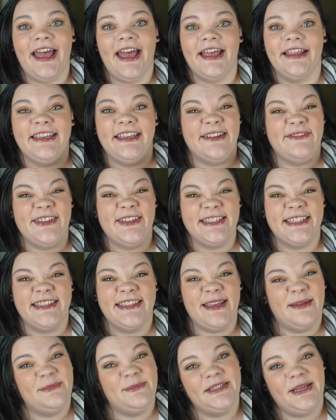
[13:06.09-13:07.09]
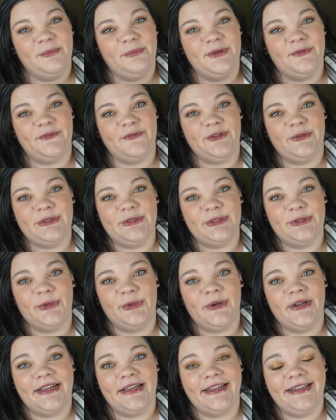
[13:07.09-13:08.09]
Give this a thumbs up if you
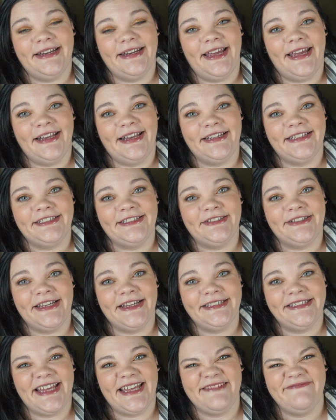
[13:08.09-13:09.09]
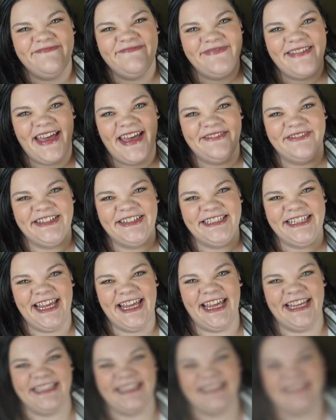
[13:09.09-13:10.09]
enjoyed. And until next time, have a good day.